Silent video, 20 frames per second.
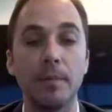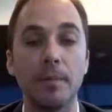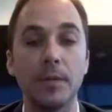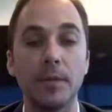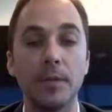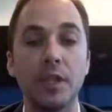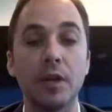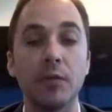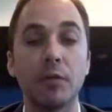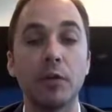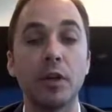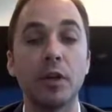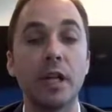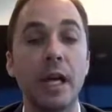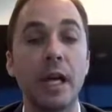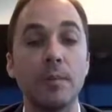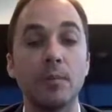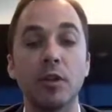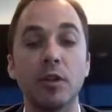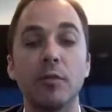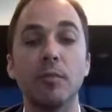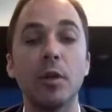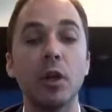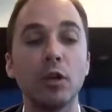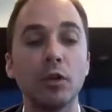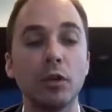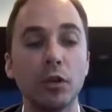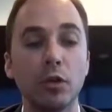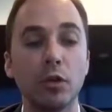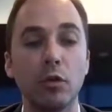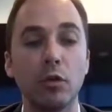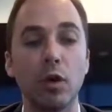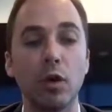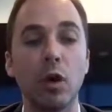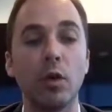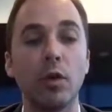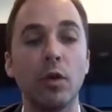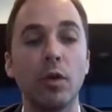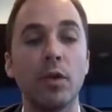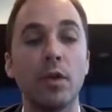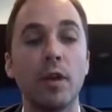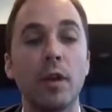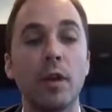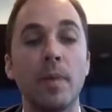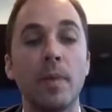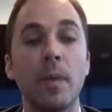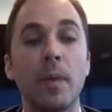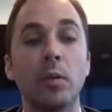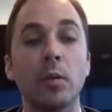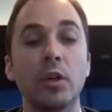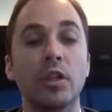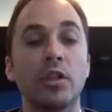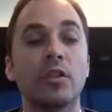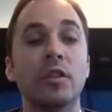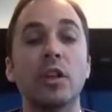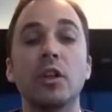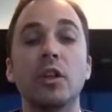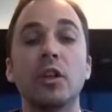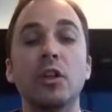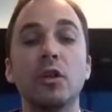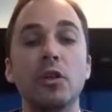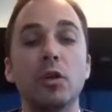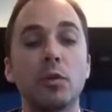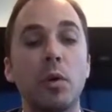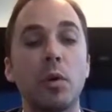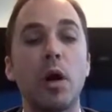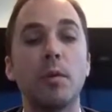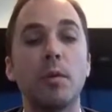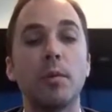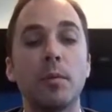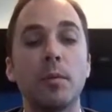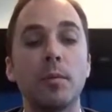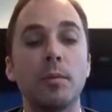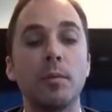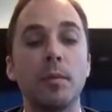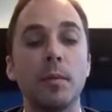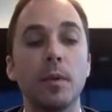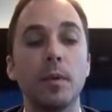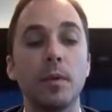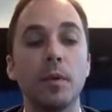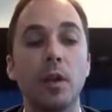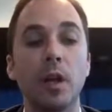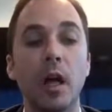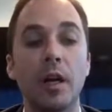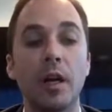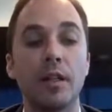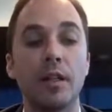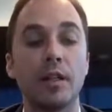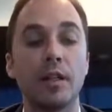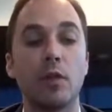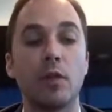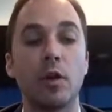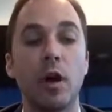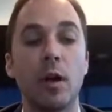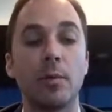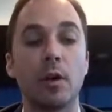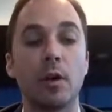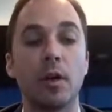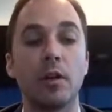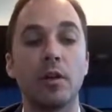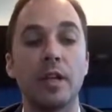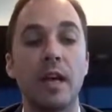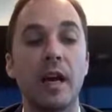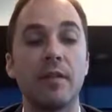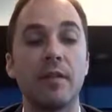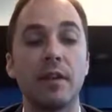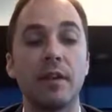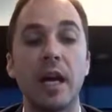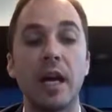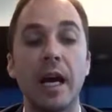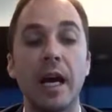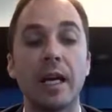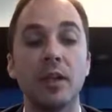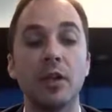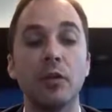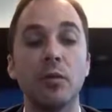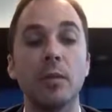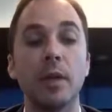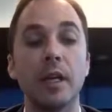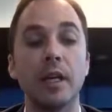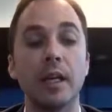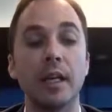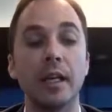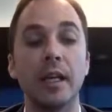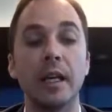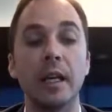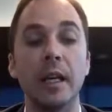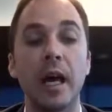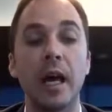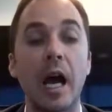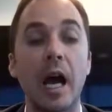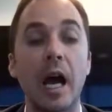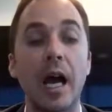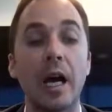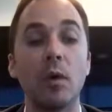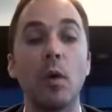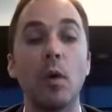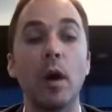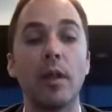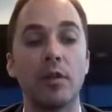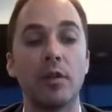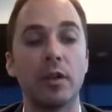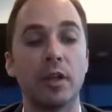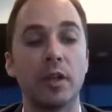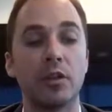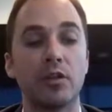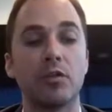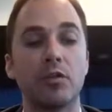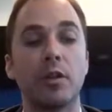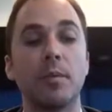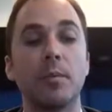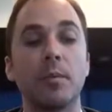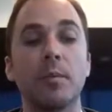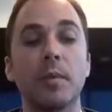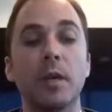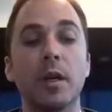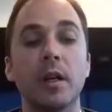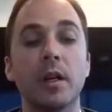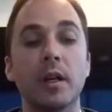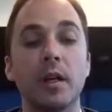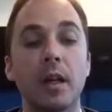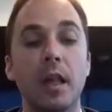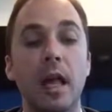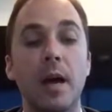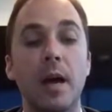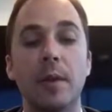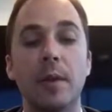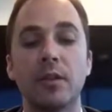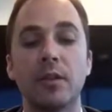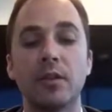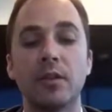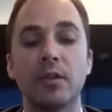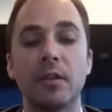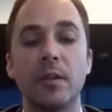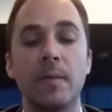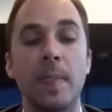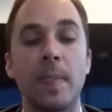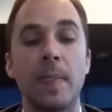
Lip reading: different types of mildew growth, which is a huge problem a lot of different operators have in high humidity and high weather extreme climates.